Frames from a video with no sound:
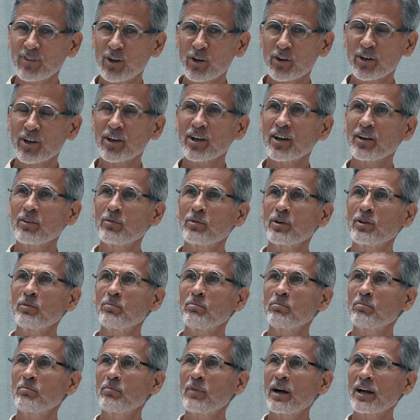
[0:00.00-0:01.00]
Okay,
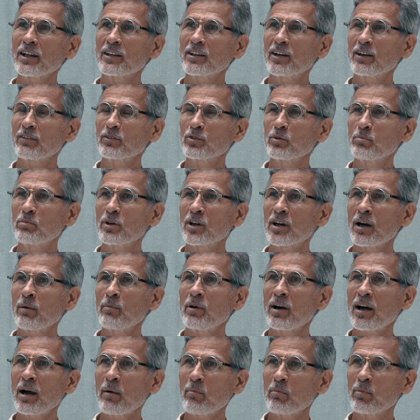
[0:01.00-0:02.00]
well, might have to
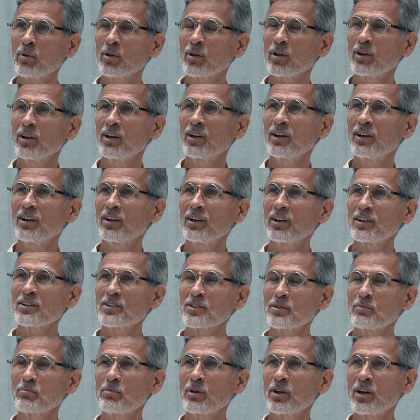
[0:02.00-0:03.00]
become humble
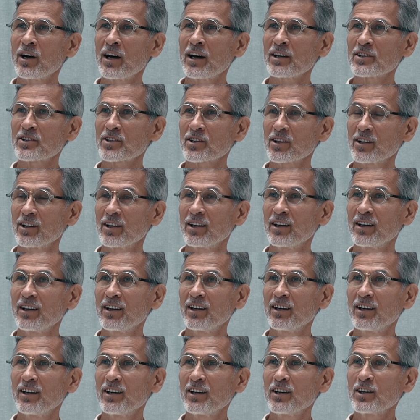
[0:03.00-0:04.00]
and simply ask.
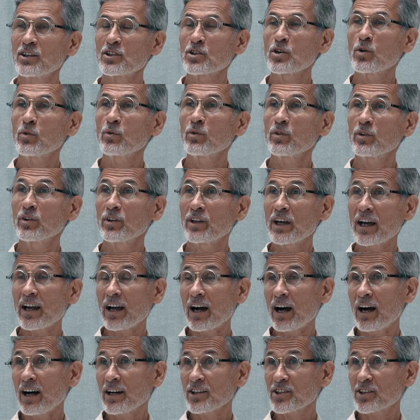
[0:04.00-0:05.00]
So they
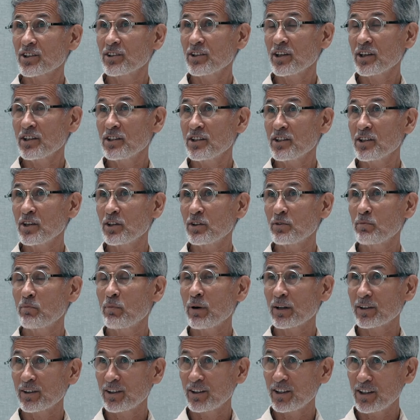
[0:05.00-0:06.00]
asked, they did,
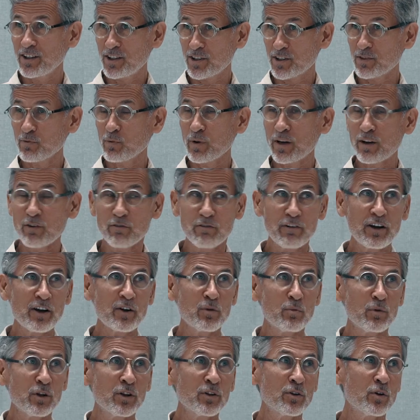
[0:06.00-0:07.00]
but these were
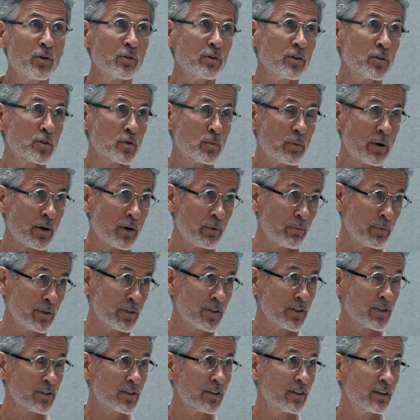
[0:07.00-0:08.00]
very well-known
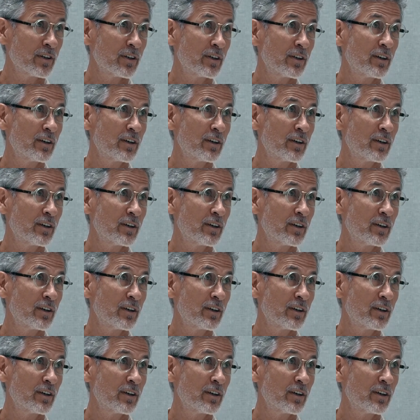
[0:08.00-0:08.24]
experiments.